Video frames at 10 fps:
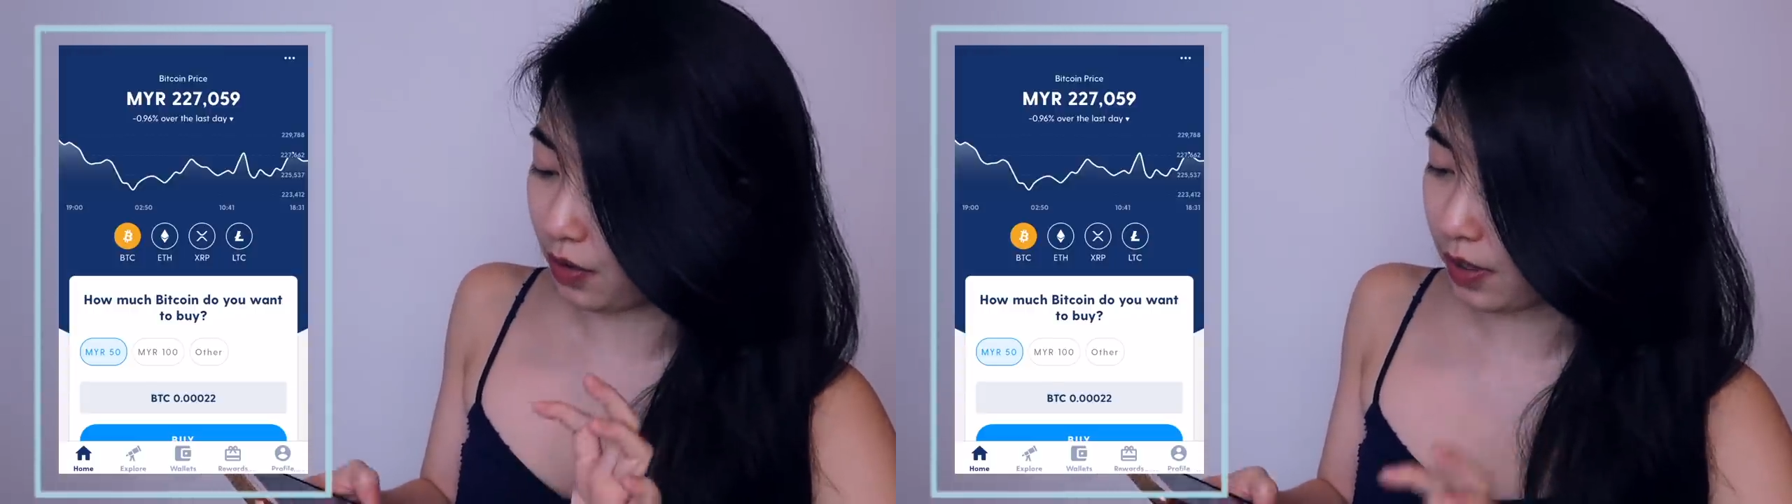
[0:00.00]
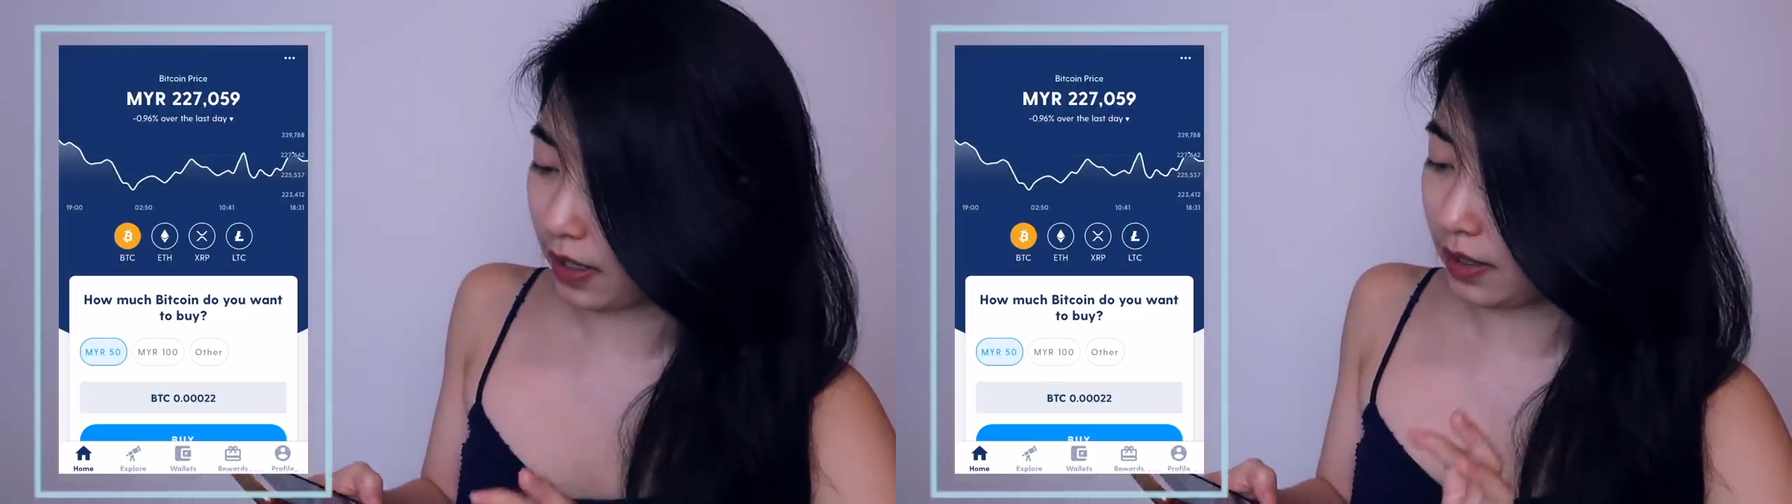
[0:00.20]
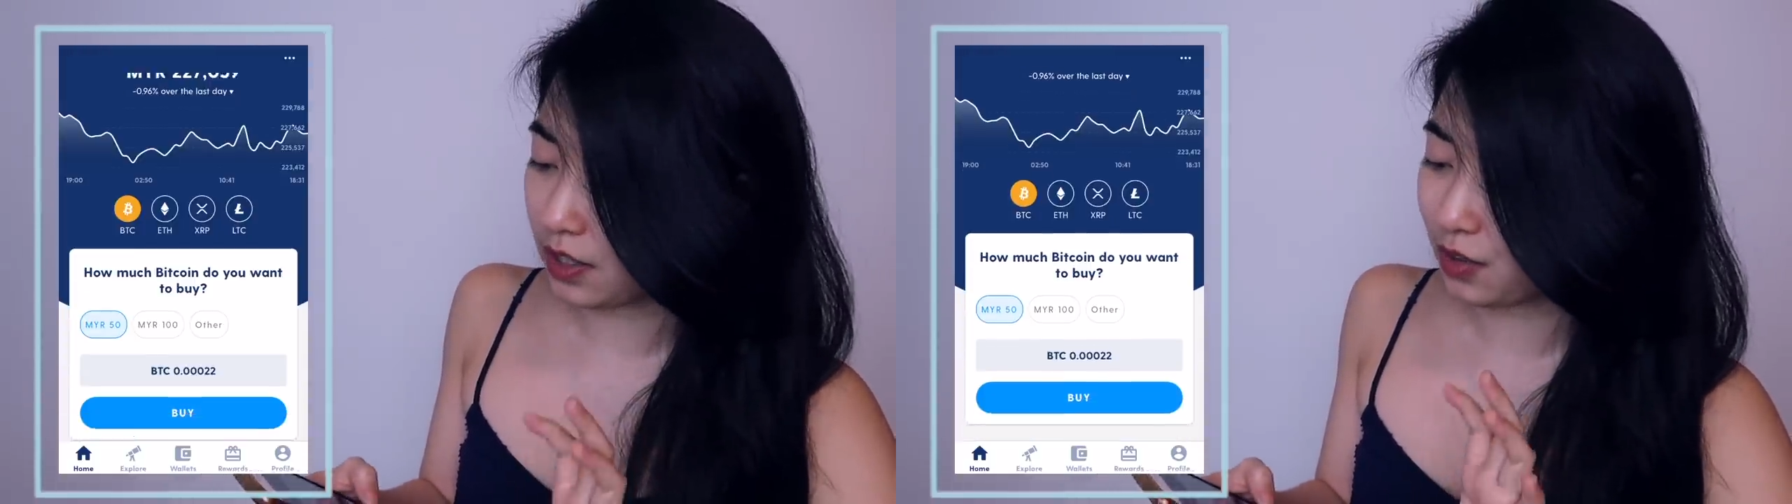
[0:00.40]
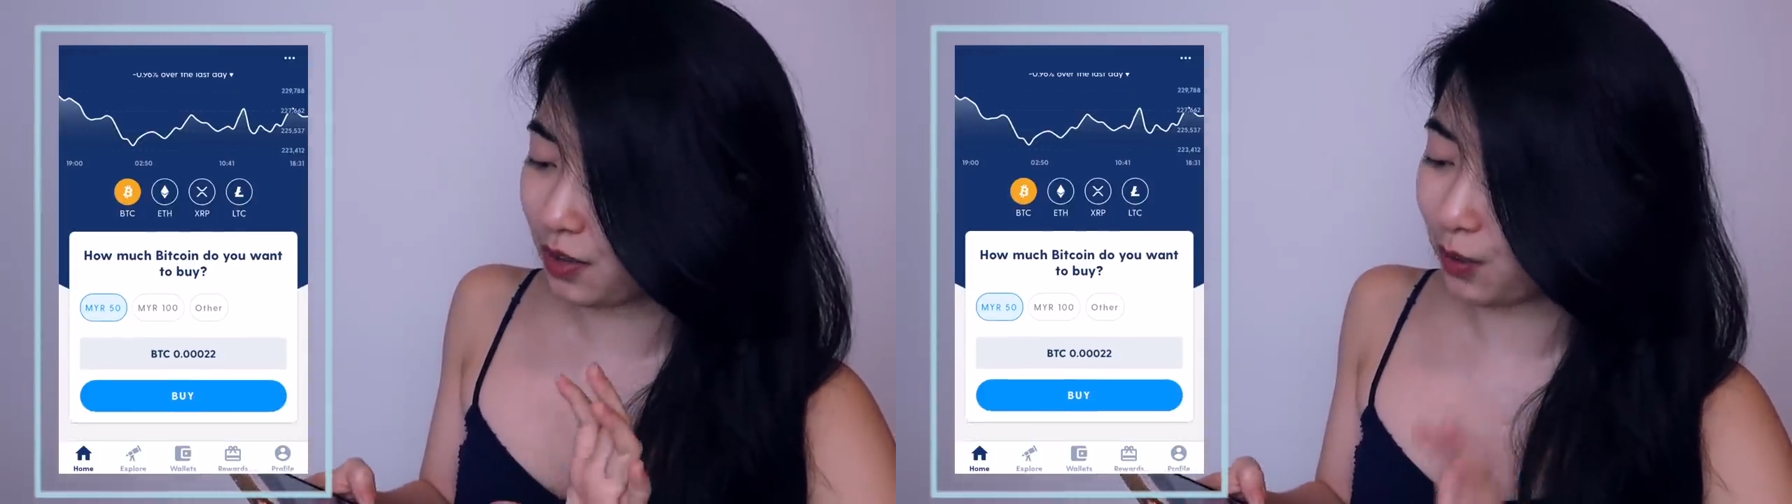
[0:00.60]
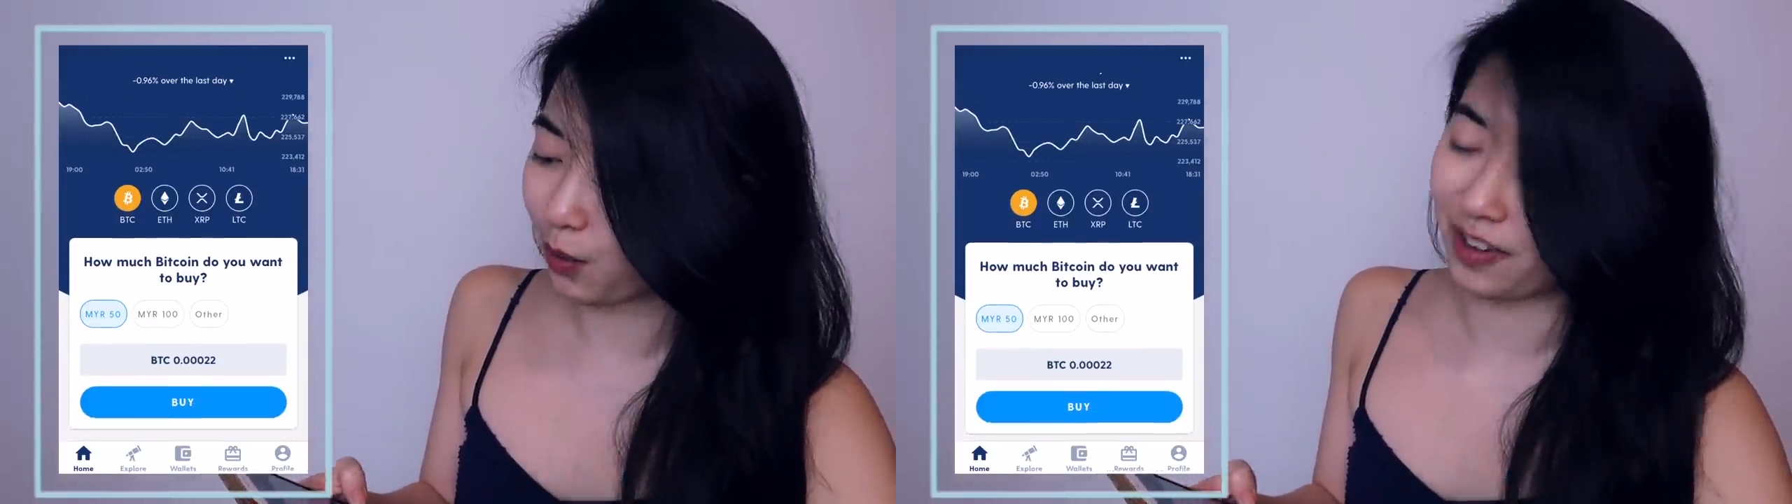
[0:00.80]
Okay, let's show
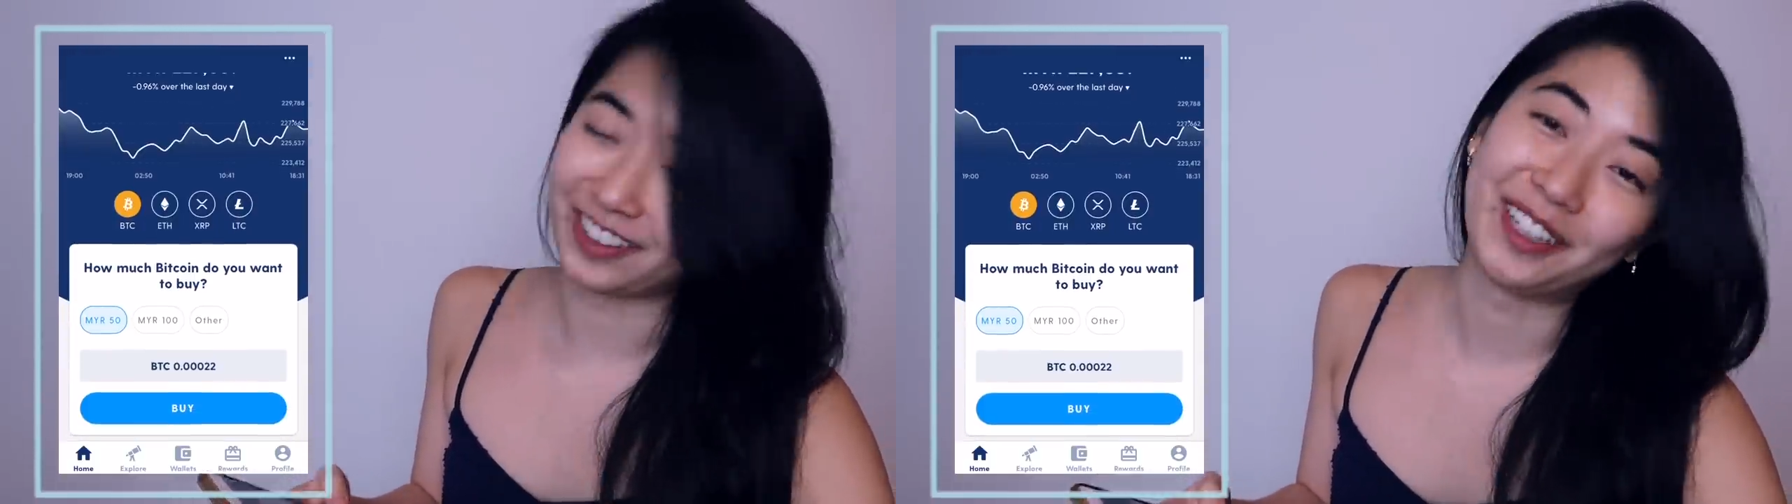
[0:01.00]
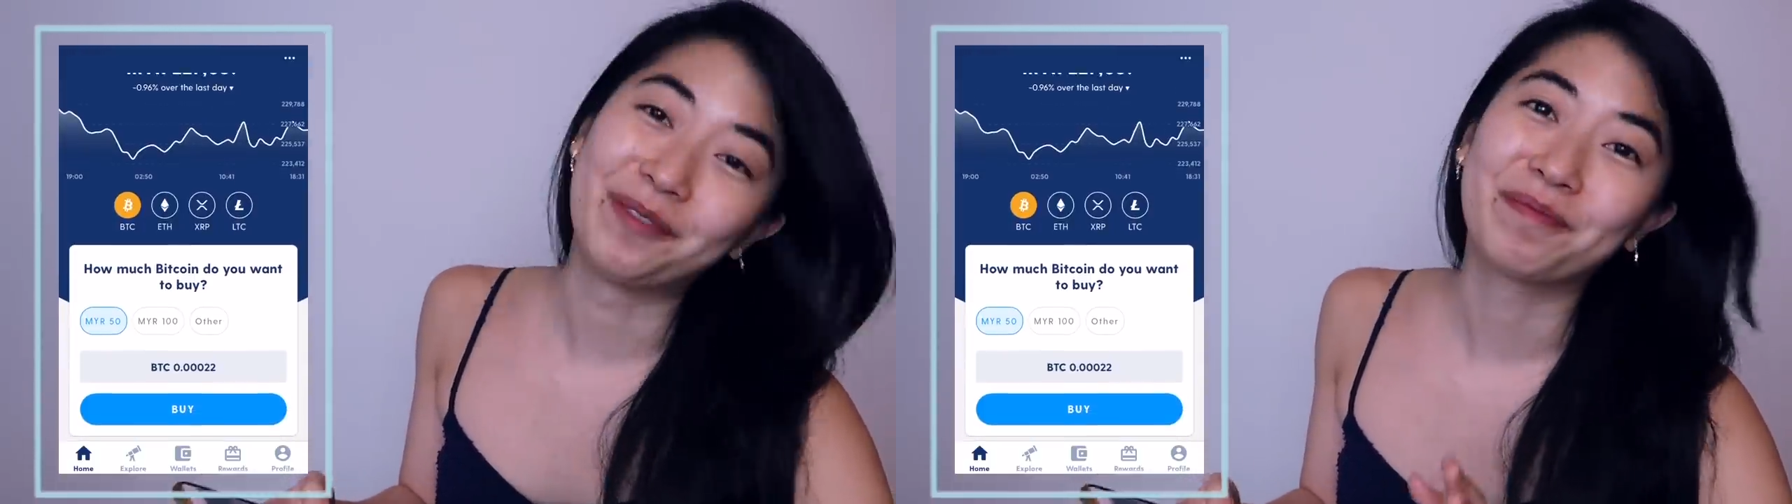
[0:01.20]
you the wallet.